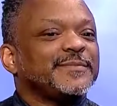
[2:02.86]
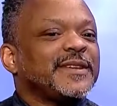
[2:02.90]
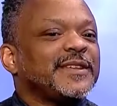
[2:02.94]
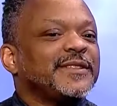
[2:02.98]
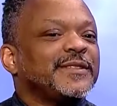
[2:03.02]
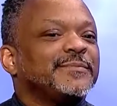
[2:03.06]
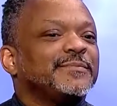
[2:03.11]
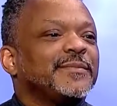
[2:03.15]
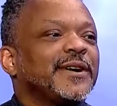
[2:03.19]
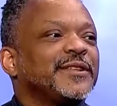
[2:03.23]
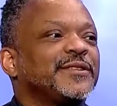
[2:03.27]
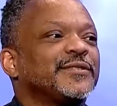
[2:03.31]
me,
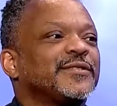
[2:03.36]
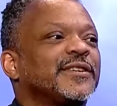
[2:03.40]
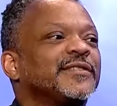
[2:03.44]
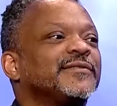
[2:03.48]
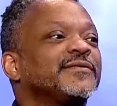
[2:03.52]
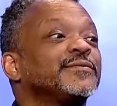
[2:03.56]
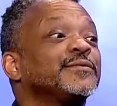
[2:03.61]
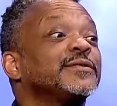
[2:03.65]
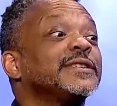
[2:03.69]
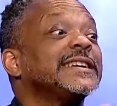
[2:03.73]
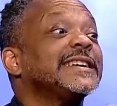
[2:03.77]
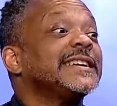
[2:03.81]
the mother of
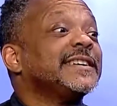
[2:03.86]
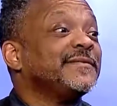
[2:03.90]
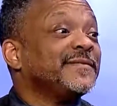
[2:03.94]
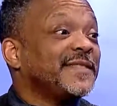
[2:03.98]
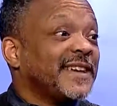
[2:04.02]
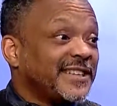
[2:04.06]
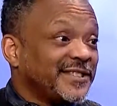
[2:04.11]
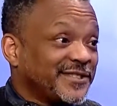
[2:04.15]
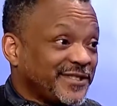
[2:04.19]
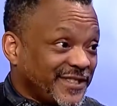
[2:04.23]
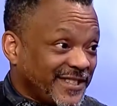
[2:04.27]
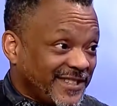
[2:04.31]

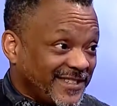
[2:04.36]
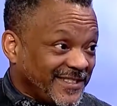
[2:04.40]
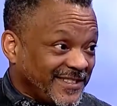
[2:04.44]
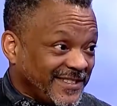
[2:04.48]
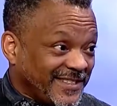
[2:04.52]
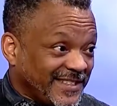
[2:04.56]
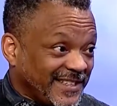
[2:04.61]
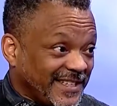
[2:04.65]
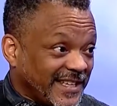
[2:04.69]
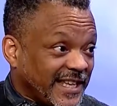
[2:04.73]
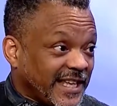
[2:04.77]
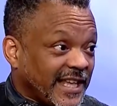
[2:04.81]
reinvention.
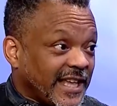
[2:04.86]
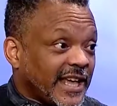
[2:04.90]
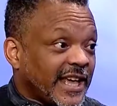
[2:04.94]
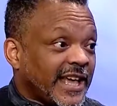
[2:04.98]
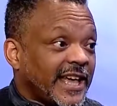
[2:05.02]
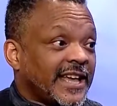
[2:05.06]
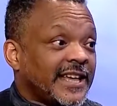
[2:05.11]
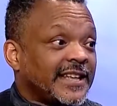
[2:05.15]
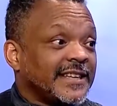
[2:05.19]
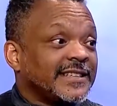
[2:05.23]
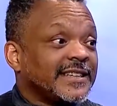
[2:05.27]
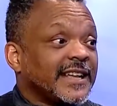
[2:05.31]

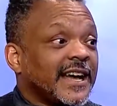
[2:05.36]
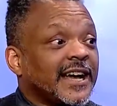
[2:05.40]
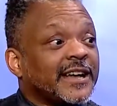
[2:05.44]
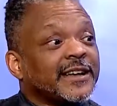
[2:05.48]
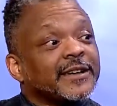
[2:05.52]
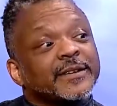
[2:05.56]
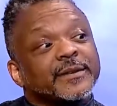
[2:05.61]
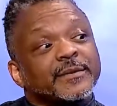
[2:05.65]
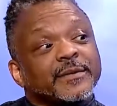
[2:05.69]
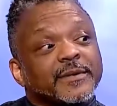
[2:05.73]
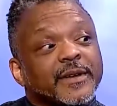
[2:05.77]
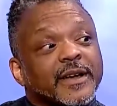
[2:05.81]
And
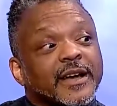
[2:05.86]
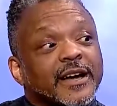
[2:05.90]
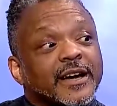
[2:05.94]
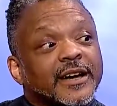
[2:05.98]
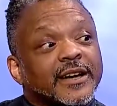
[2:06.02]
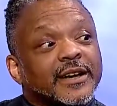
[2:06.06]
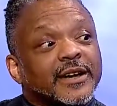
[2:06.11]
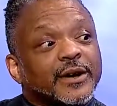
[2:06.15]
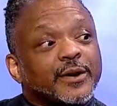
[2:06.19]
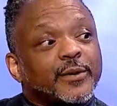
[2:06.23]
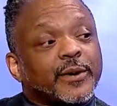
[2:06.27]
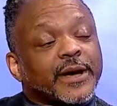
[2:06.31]
I
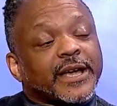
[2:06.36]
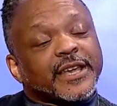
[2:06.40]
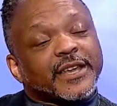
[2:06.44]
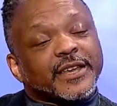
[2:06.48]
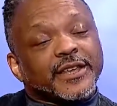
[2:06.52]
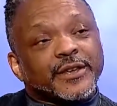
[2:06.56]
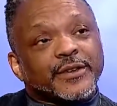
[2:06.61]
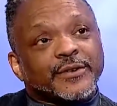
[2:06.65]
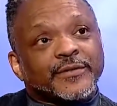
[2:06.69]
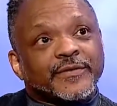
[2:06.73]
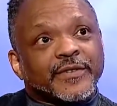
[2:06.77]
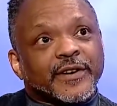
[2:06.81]
equate
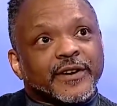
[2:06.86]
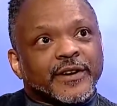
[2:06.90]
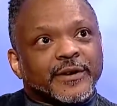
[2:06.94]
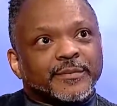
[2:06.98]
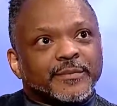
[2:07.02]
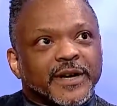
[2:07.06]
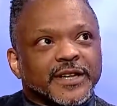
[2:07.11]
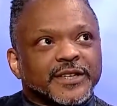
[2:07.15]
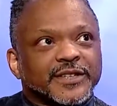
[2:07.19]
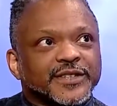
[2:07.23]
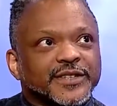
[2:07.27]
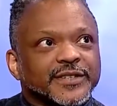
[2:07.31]
you very
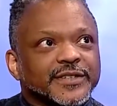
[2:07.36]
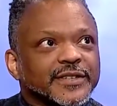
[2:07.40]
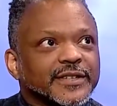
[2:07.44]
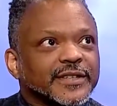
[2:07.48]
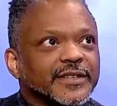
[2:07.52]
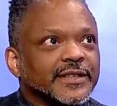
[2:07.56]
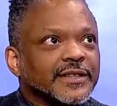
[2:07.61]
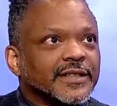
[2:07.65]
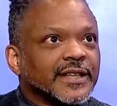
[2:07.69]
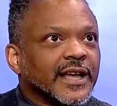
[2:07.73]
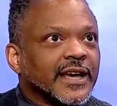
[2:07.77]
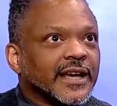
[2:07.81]
much
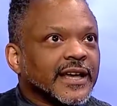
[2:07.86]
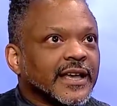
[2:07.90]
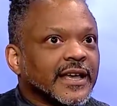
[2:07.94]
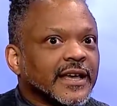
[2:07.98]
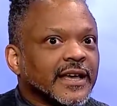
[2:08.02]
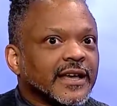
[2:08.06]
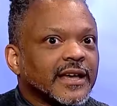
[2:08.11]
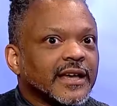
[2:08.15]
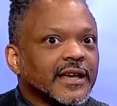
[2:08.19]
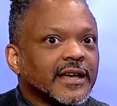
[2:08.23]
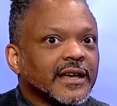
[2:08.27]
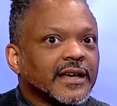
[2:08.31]

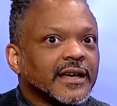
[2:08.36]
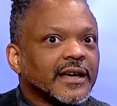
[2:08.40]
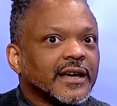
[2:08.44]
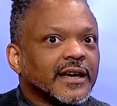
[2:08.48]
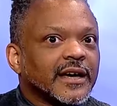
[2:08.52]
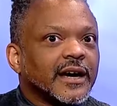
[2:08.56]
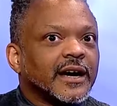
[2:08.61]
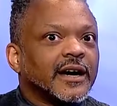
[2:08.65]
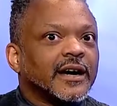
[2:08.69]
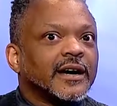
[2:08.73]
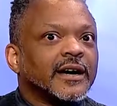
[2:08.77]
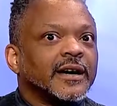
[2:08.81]
like
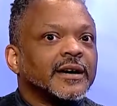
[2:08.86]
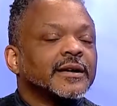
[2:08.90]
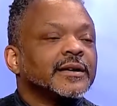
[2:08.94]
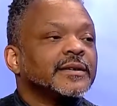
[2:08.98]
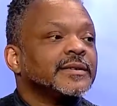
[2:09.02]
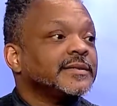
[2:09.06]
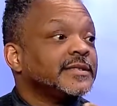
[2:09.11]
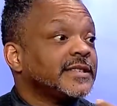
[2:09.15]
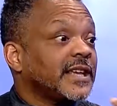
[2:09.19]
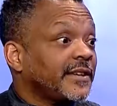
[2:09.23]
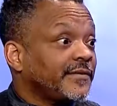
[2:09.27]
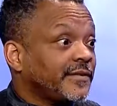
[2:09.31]

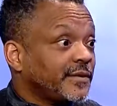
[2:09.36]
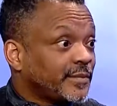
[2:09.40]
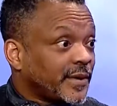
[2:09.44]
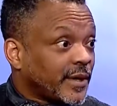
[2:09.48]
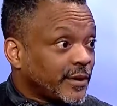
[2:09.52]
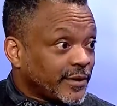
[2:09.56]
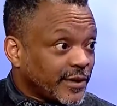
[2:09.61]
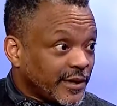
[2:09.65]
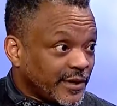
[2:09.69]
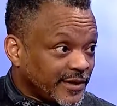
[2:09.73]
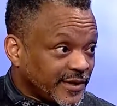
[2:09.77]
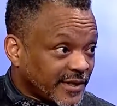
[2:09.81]
David
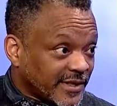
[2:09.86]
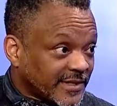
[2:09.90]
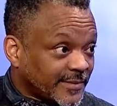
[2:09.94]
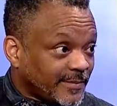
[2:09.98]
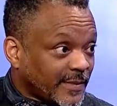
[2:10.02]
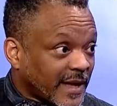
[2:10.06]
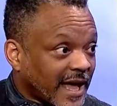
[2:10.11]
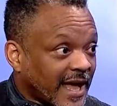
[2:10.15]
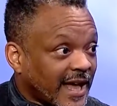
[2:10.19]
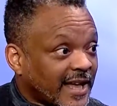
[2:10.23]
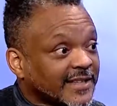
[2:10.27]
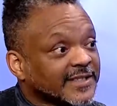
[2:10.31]
Bowie, who just
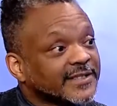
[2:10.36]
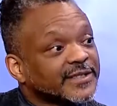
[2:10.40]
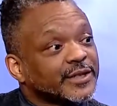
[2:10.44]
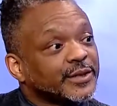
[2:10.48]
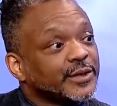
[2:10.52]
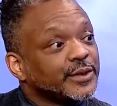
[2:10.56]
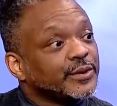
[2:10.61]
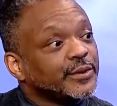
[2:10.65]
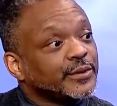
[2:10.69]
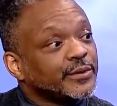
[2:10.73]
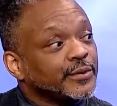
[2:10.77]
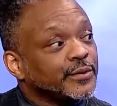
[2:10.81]
passed,
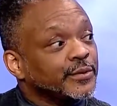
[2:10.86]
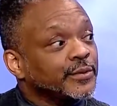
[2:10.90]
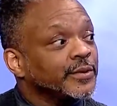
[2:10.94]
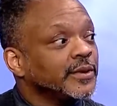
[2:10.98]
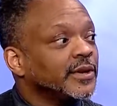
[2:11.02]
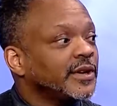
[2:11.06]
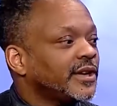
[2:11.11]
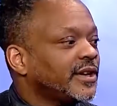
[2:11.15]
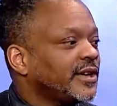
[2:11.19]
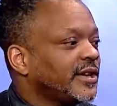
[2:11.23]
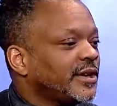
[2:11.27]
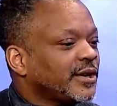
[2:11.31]

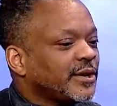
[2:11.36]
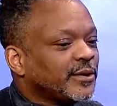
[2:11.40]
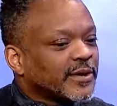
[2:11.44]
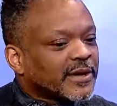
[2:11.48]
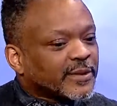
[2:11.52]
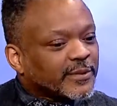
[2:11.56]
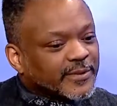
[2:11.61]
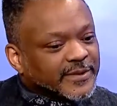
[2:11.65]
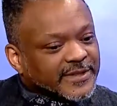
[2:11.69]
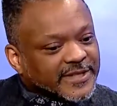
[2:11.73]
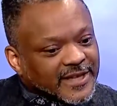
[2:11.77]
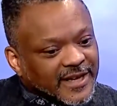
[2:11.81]
who
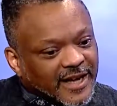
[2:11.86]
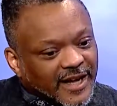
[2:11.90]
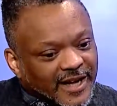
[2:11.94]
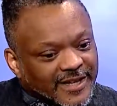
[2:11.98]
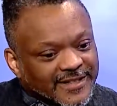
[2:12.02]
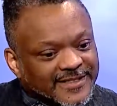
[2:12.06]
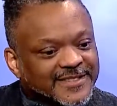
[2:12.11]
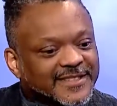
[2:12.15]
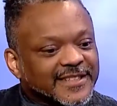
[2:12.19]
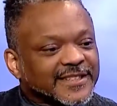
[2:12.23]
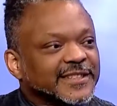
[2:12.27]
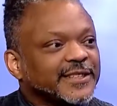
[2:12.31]
was
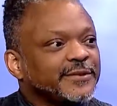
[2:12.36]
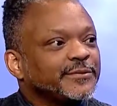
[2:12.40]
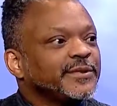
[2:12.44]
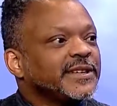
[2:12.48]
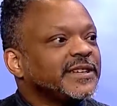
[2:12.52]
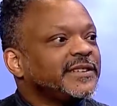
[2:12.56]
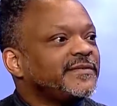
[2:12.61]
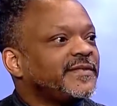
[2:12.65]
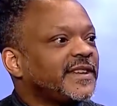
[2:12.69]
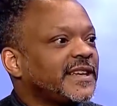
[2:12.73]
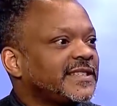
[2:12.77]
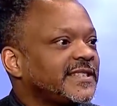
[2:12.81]
constantly
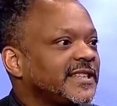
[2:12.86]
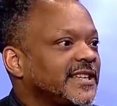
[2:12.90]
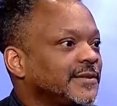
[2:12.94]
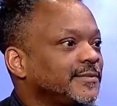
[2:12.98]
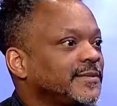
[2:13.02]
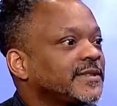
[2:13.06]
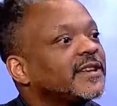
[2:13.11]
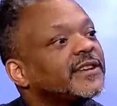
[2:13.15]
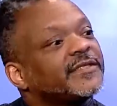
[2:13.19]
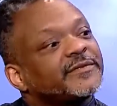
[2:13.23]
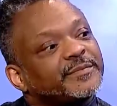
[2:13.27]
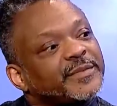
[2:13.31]
reinventing
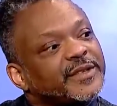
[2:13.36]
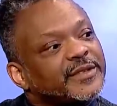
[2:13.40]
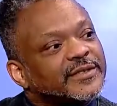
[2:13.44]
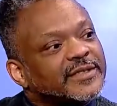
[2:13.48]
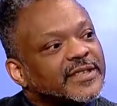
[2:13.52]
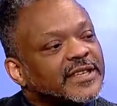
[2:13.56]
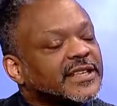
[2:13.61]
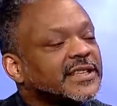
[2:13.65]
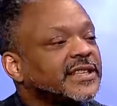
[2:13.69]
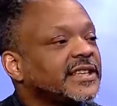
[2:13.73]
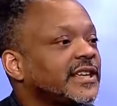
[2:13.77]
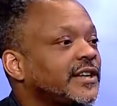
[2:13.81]
himself
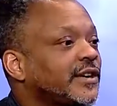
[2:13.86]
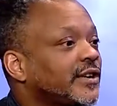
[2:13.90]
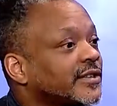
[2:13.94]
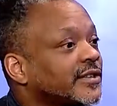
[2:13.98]
musically,